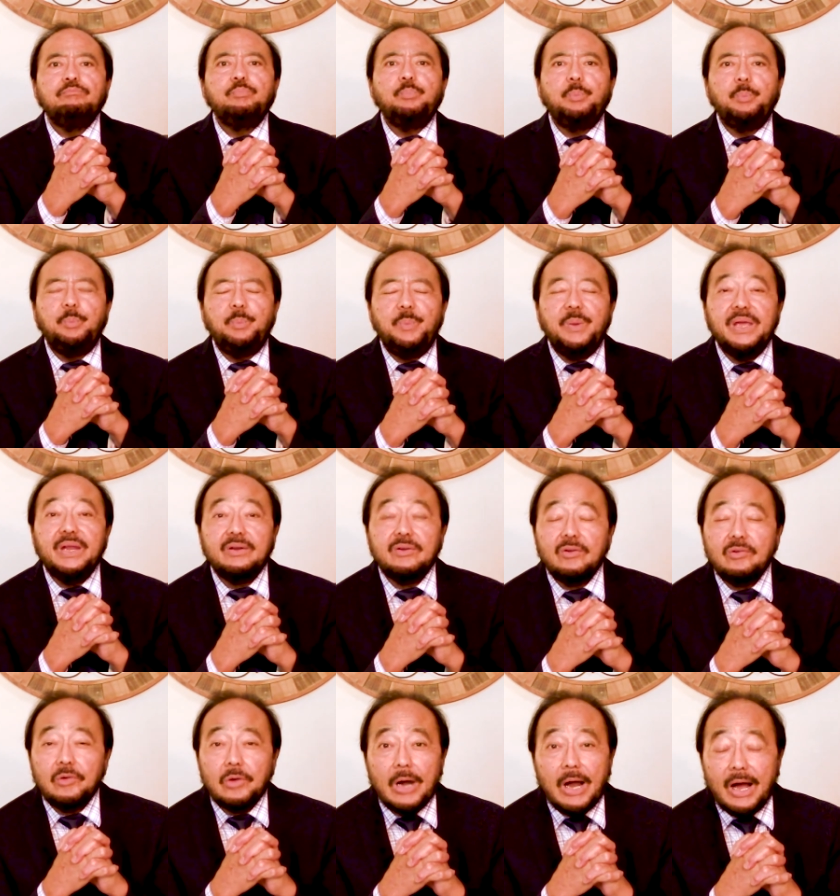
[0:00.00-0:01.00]

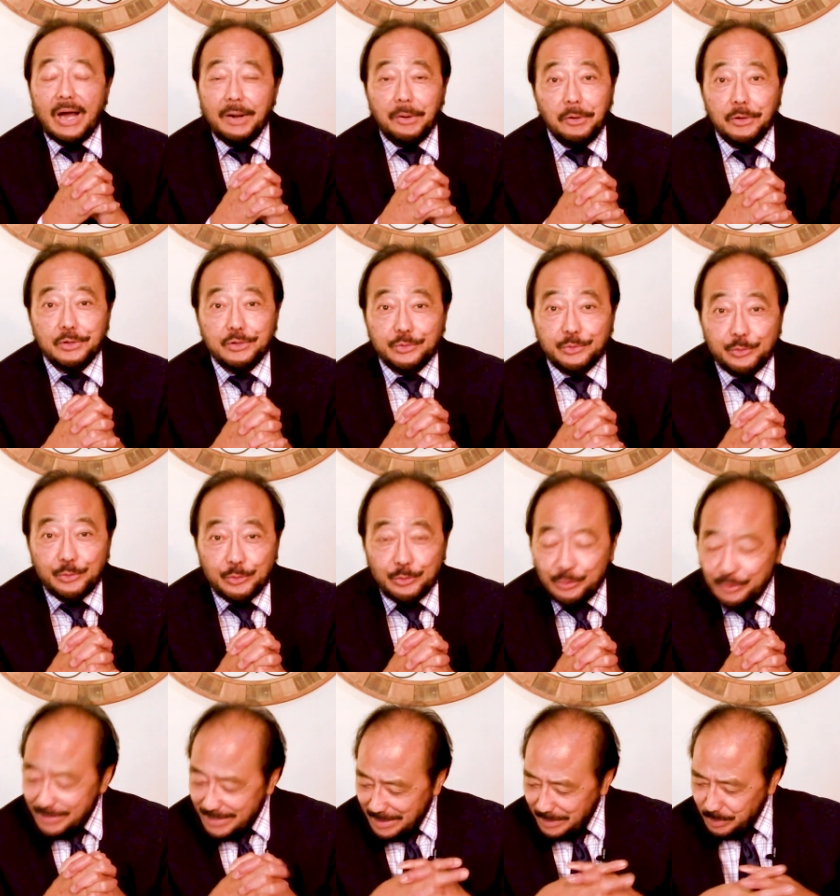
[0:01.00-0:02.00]
Peter understood
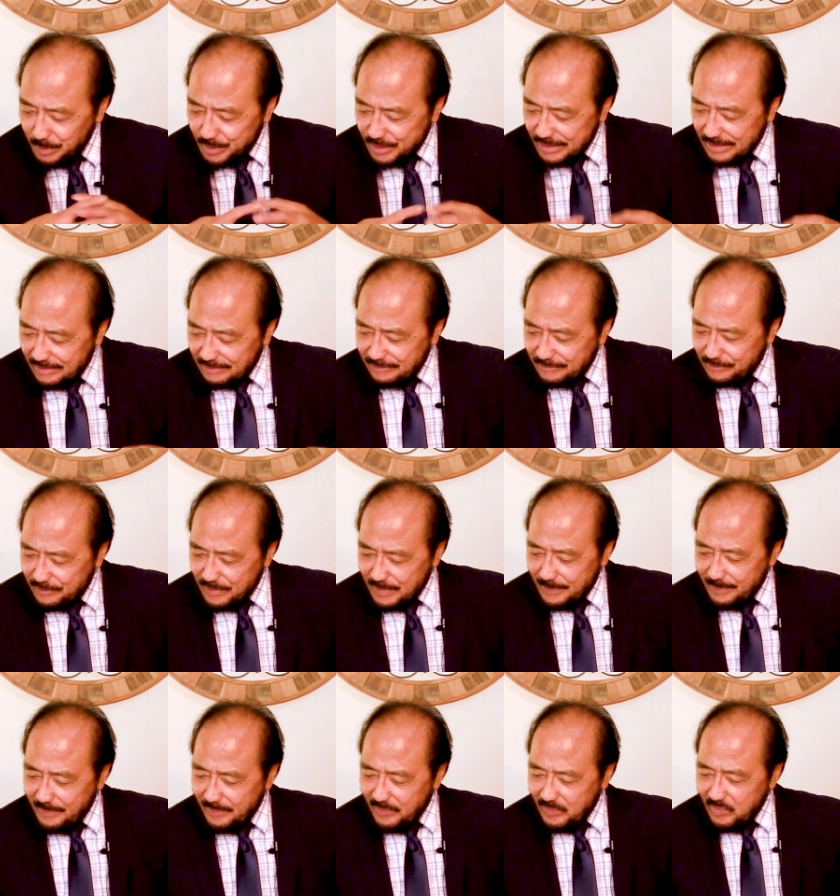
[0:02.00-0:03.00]
himself.
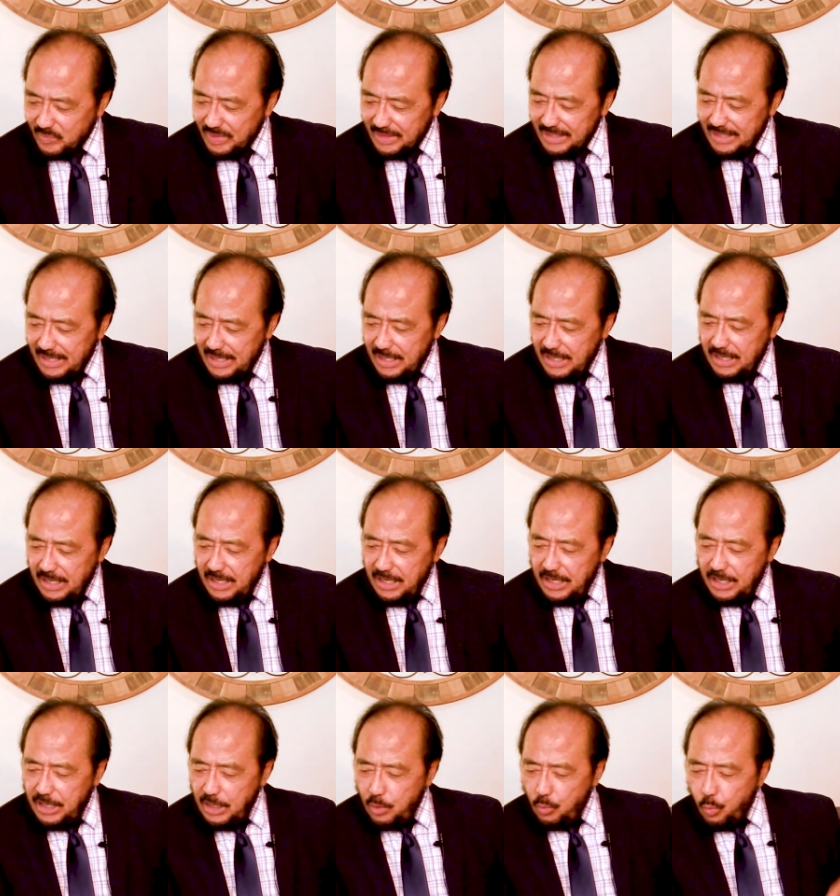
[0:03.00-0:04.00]

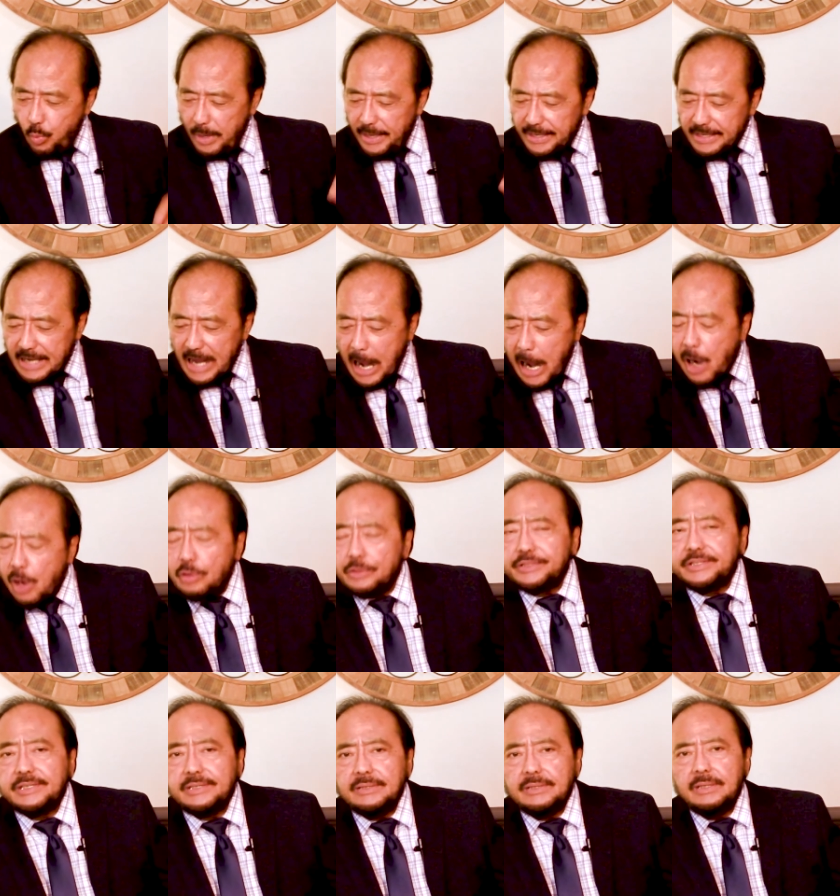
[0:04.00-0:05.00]
He went
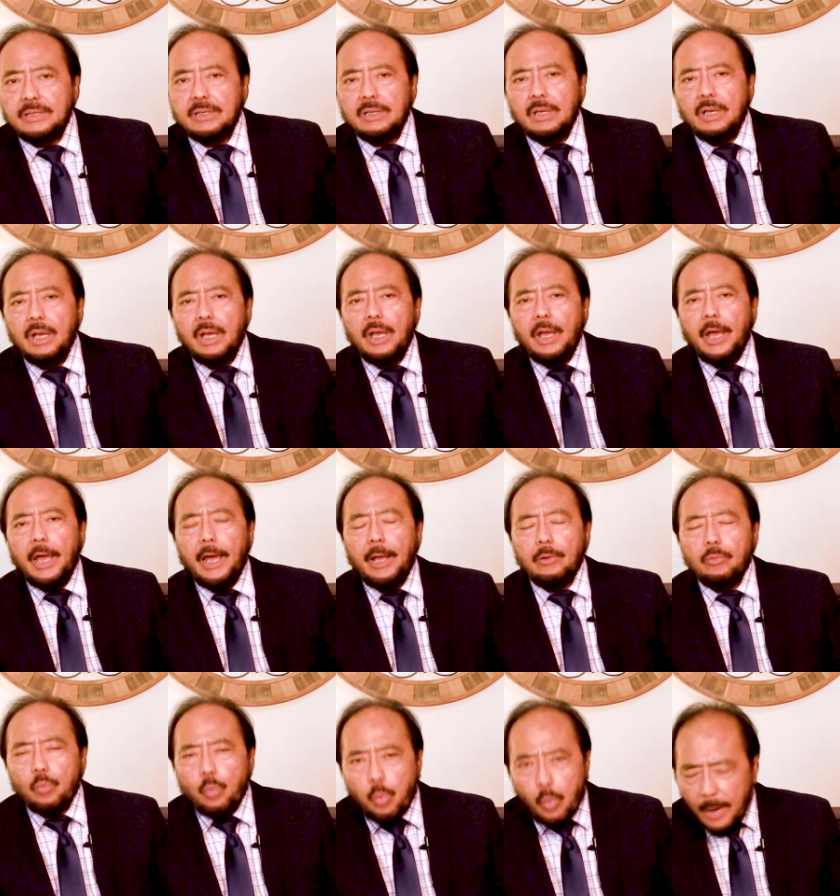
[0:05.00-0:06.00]
out
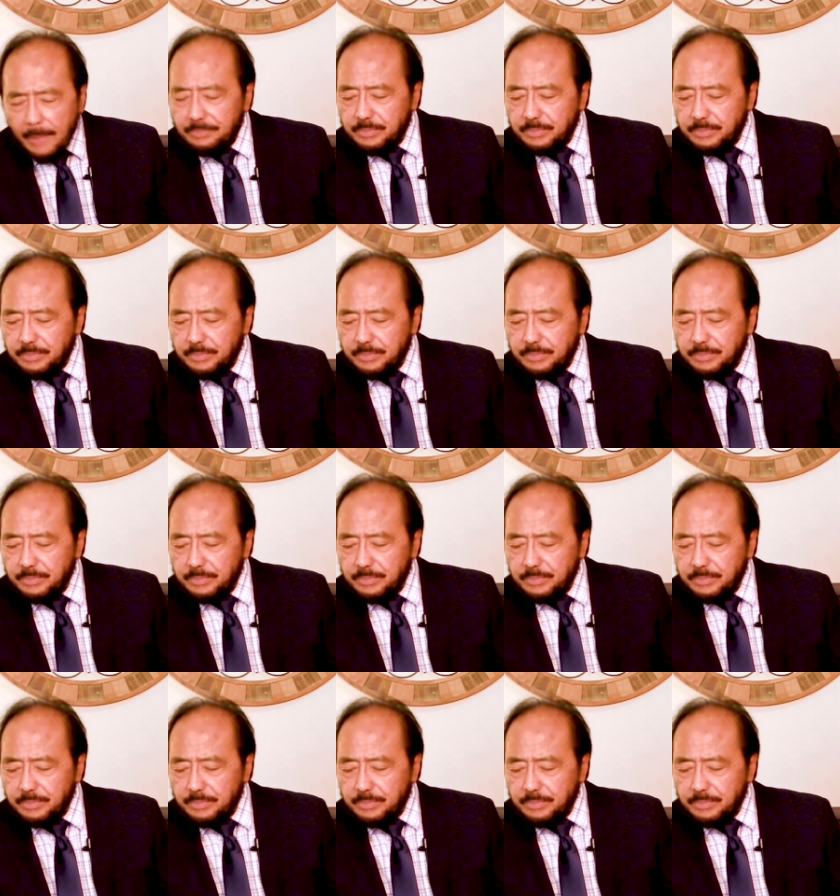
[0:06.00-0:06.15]
and wept